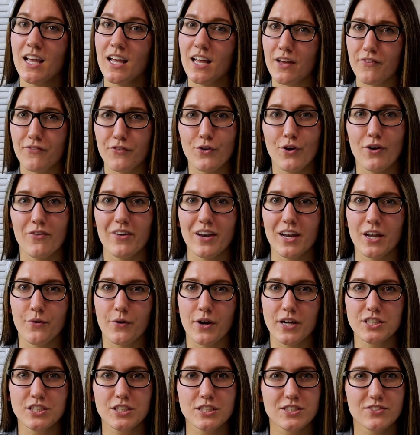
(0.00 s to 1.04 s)
If you have any
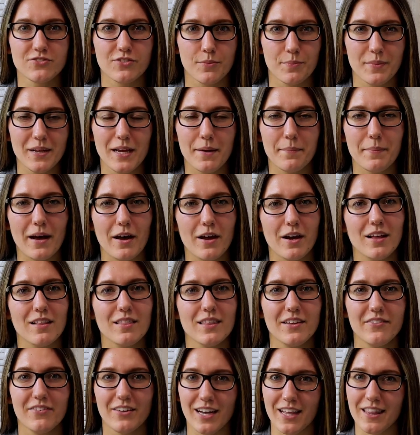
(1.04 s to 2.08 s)
questions for me about it,
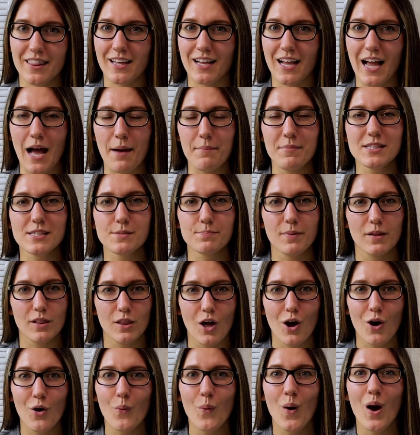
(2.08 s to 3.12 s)
leave it in the comments
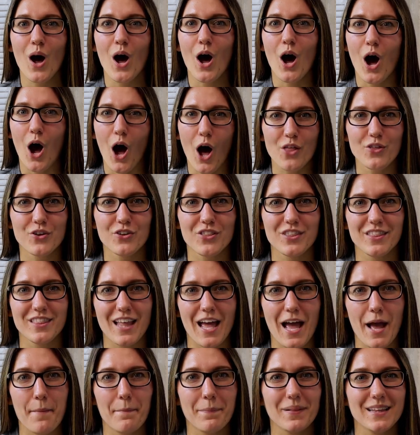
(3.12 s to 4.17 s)
below. Other than
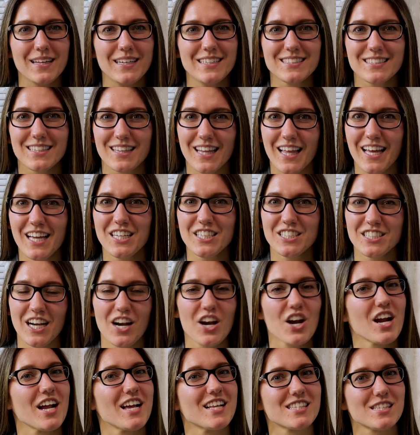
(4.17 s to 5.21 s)
that, please like, share,
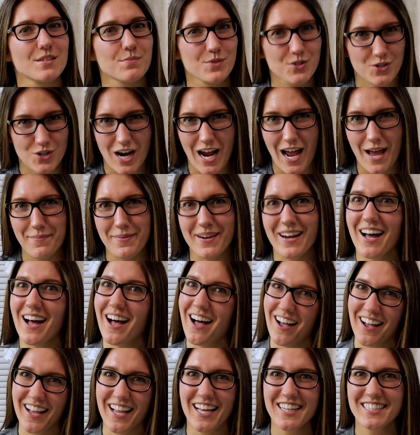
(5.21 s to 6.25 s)
and subscribe, and
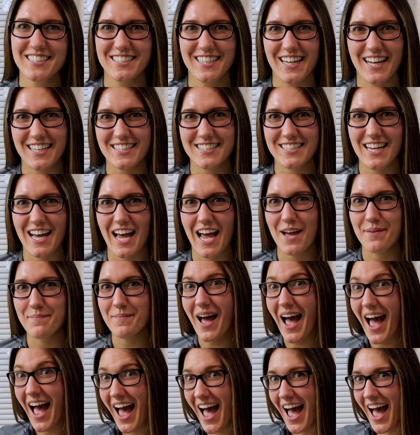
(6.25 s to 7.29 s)
I'll catch you next time.
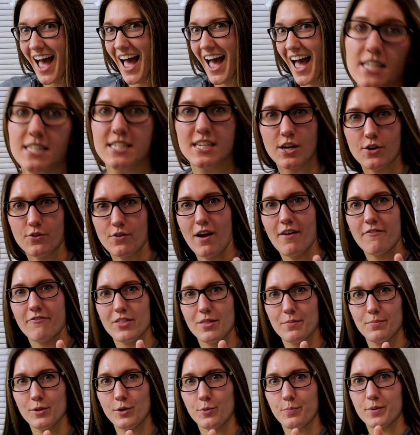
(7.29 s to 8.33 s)
Stick around for the
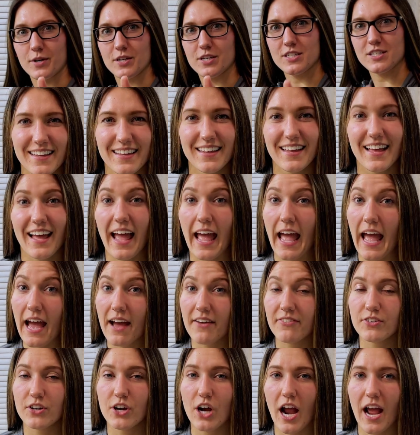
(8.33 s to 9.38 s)
bloopers.
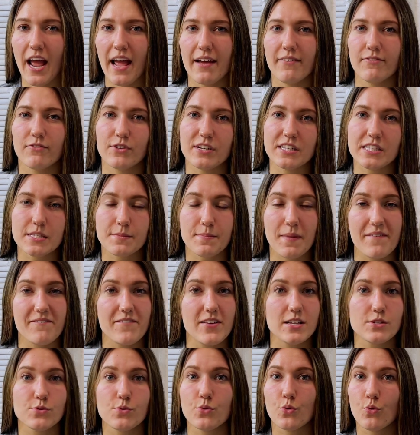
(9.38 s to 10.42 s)
After I have rinsed my
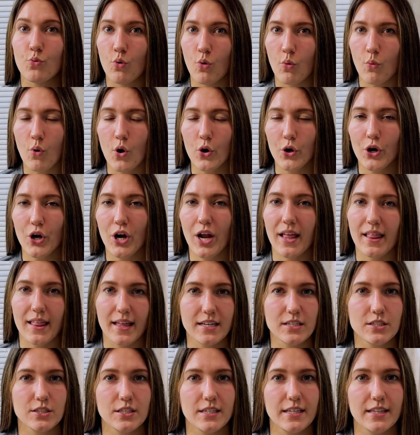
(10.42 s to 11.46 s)
face with cool water, I like
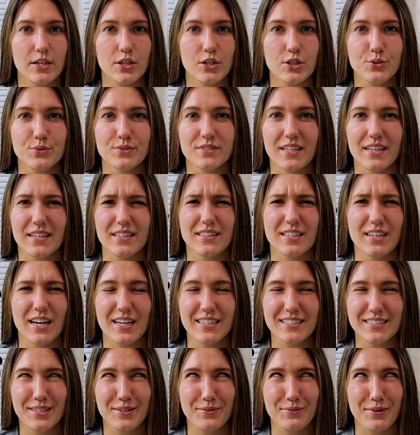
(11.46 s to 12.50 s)
to either use it, did I
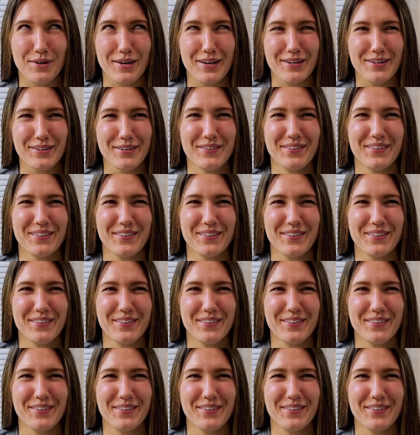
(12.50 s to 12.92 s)
say water?